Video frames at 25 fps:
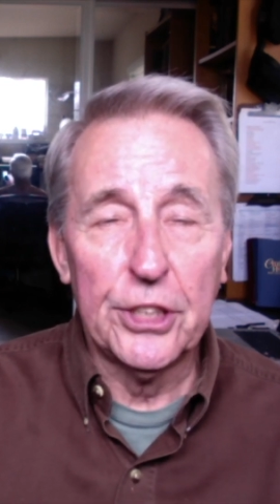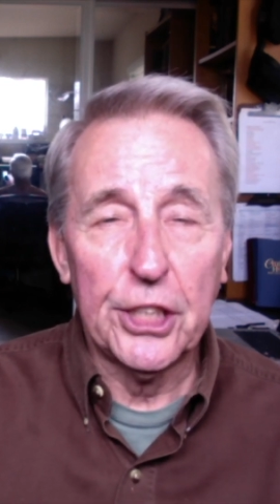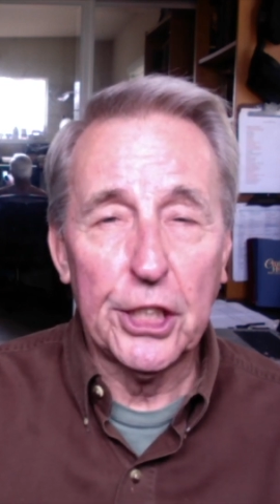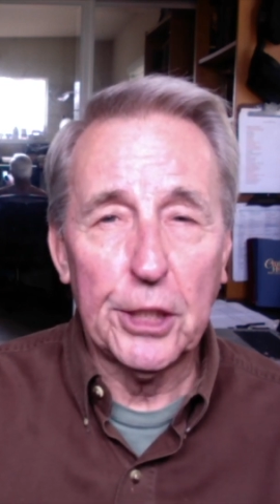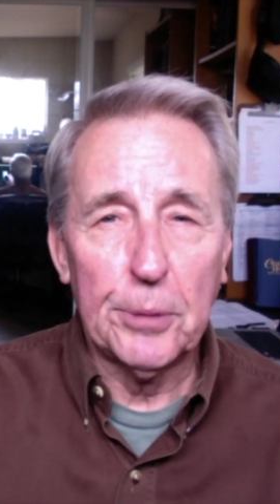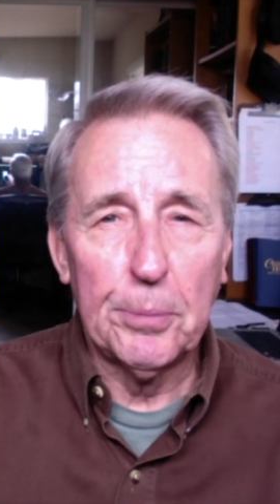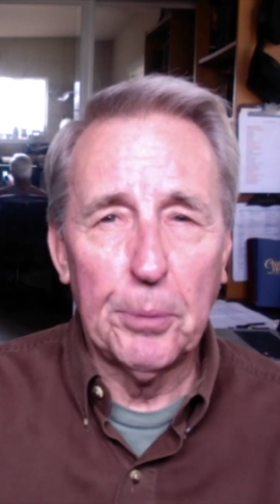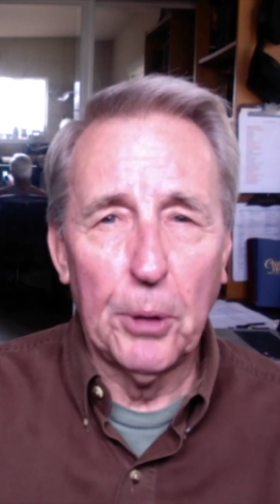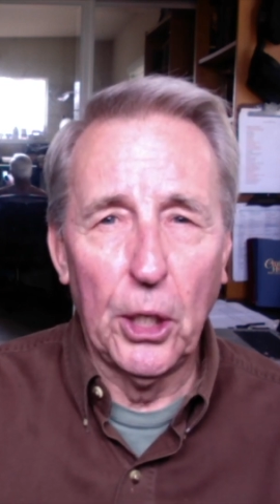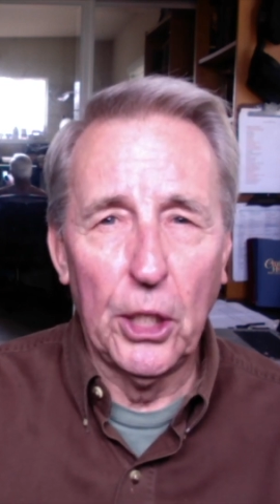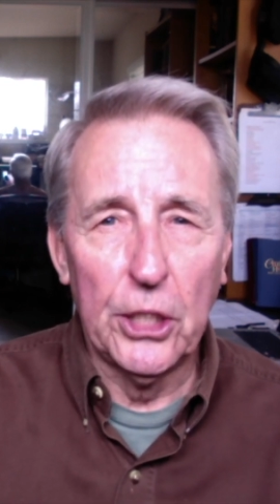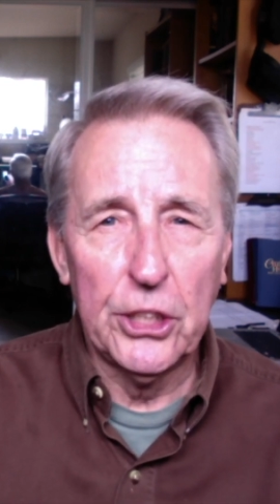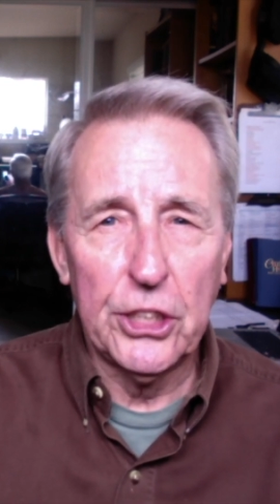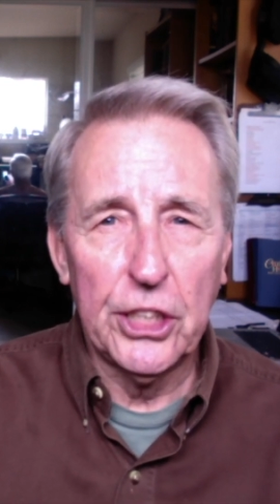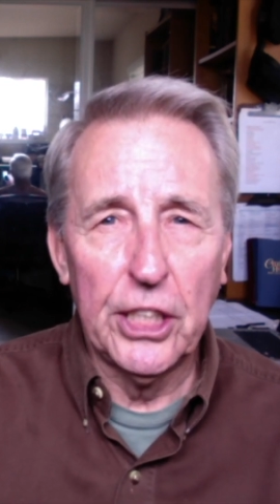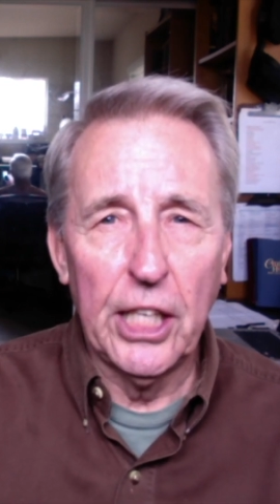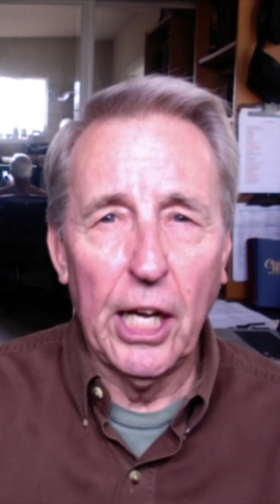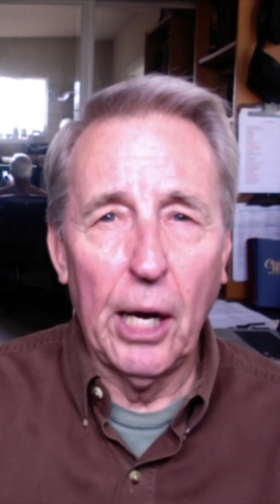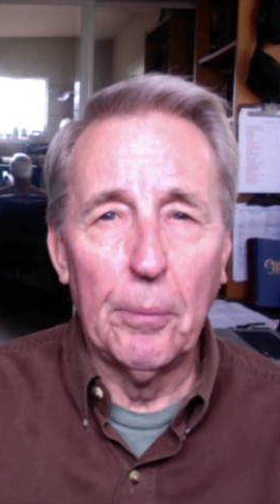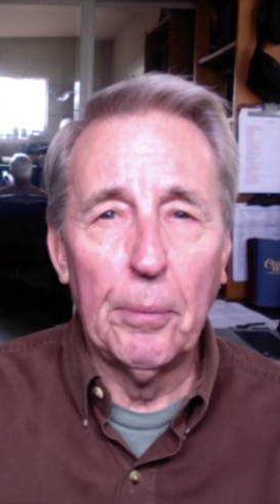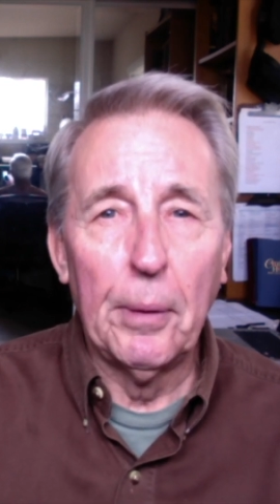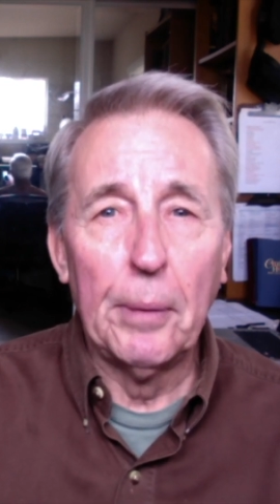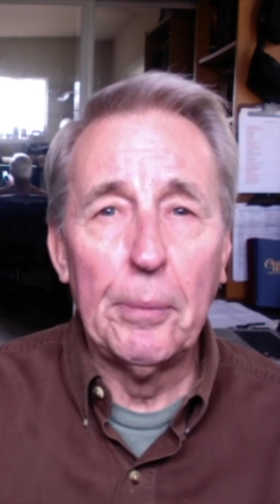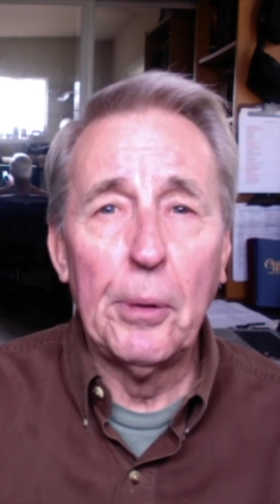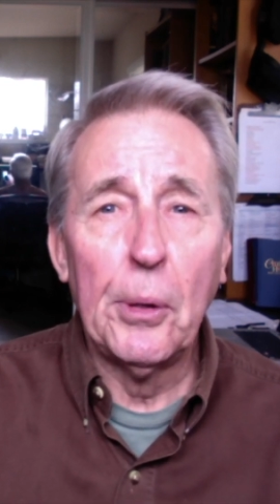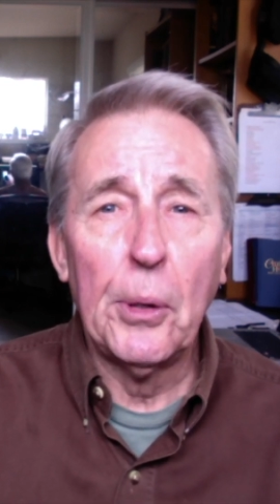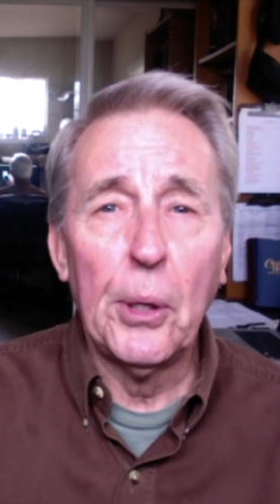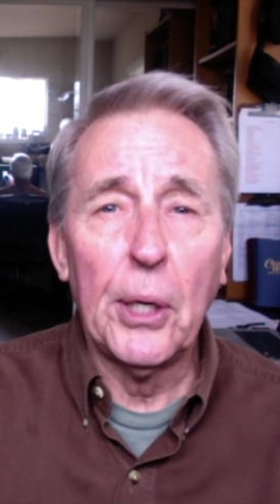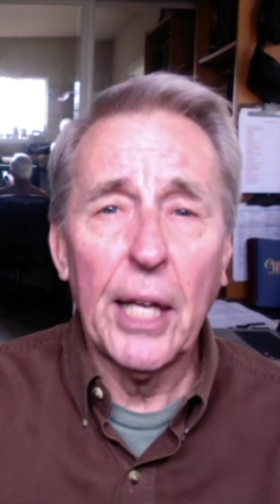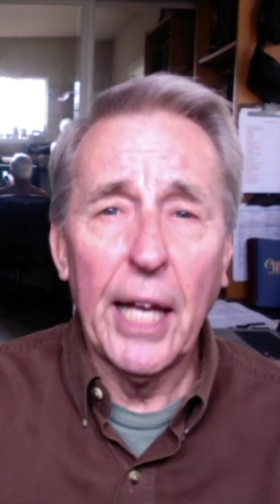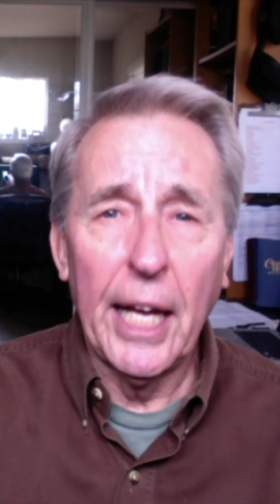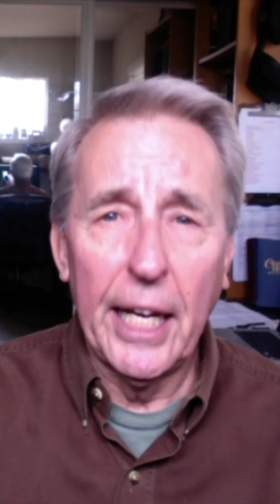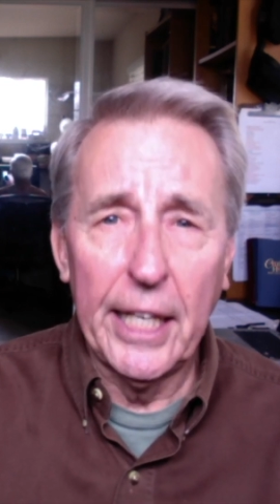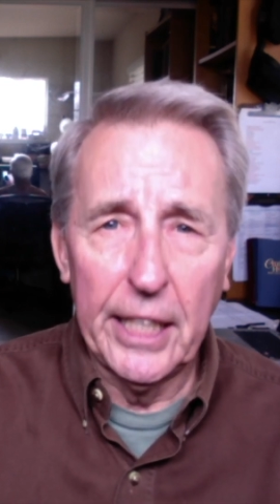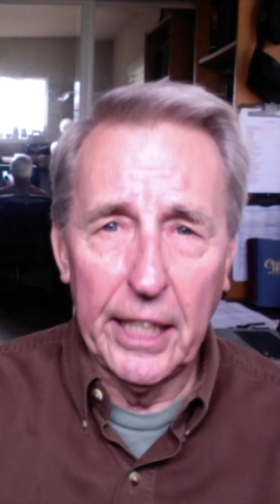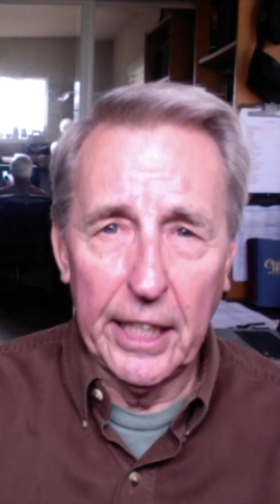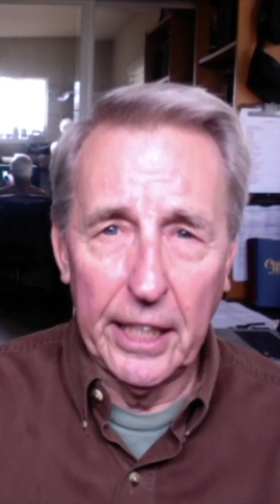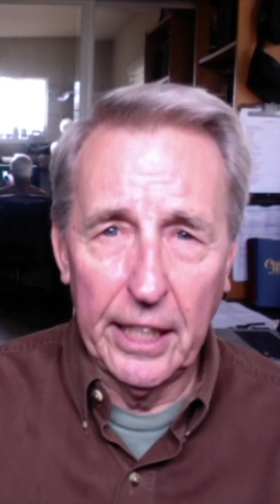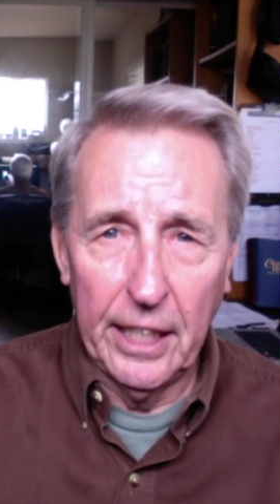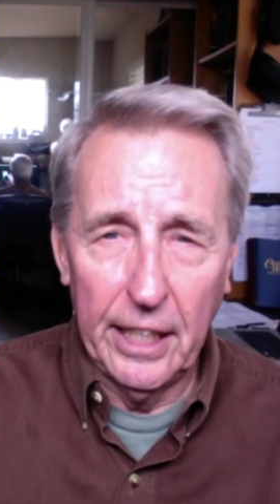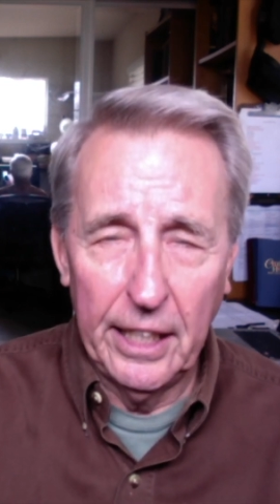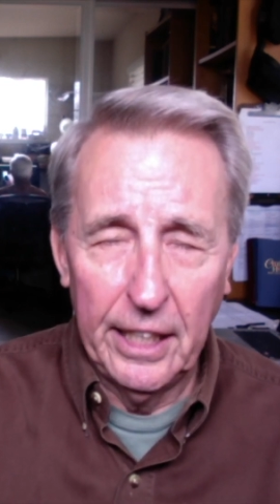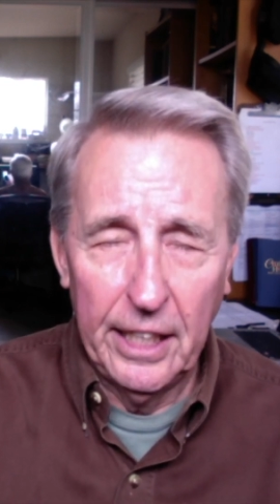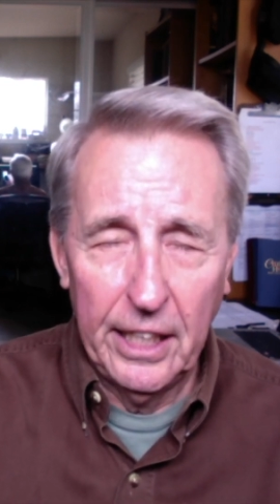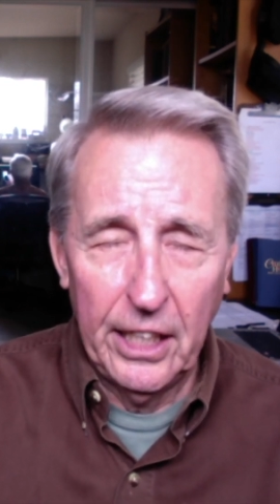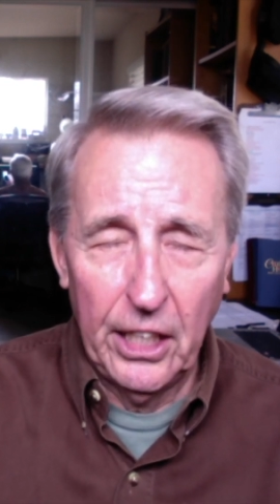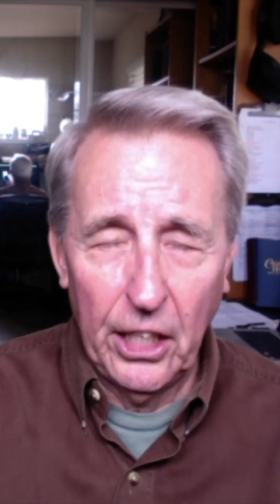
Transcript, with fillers: experiences, and I will be relating